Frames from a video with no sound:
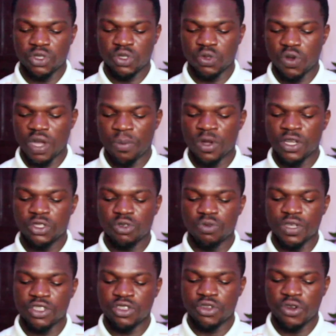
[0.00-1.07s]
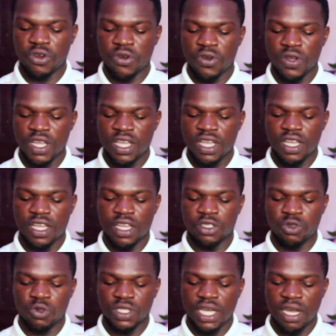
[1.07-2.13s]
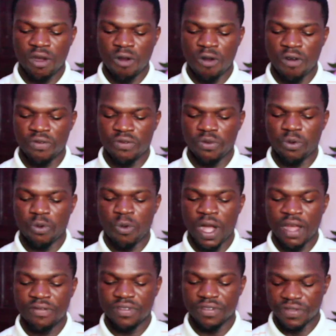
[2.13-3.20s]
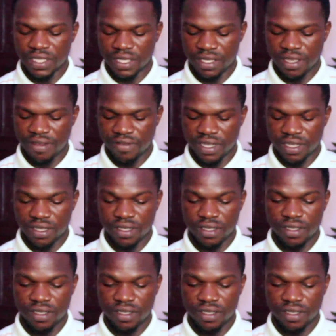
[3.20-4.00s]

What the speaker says: So I'm going to withdraw a total of 157.